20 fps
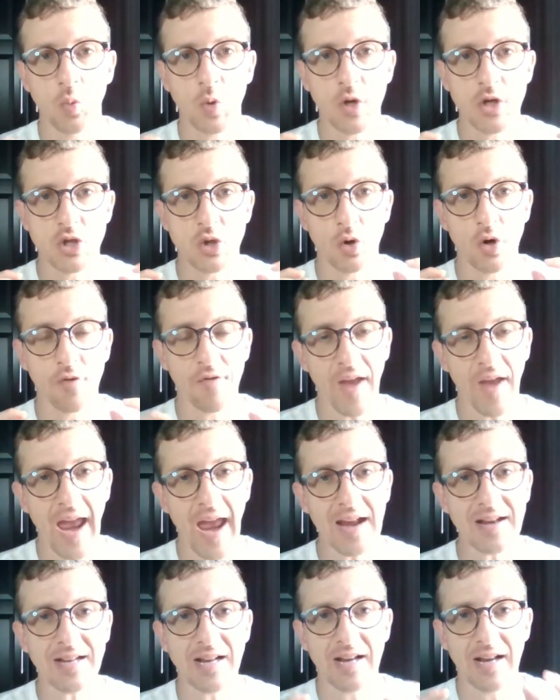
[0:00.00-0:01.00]
we sort of
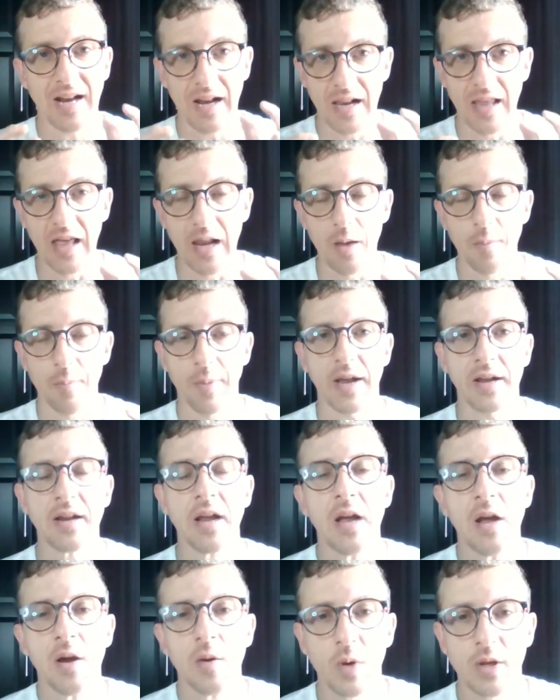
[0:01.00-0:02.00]
ended a little bit
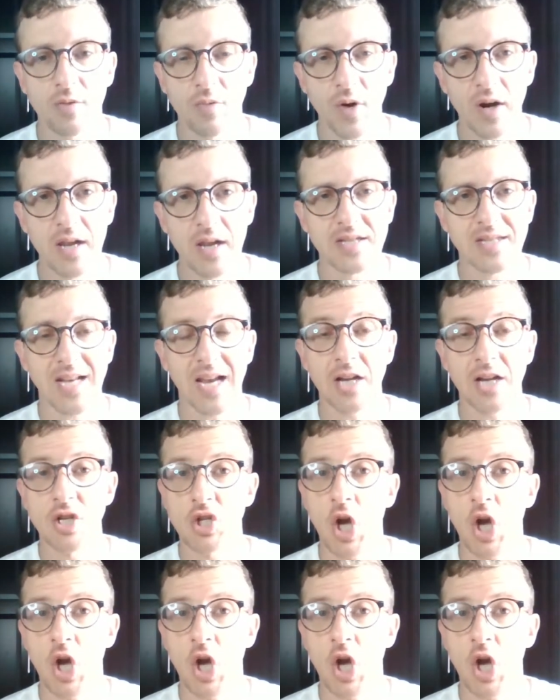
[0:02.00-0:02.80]
with real estate,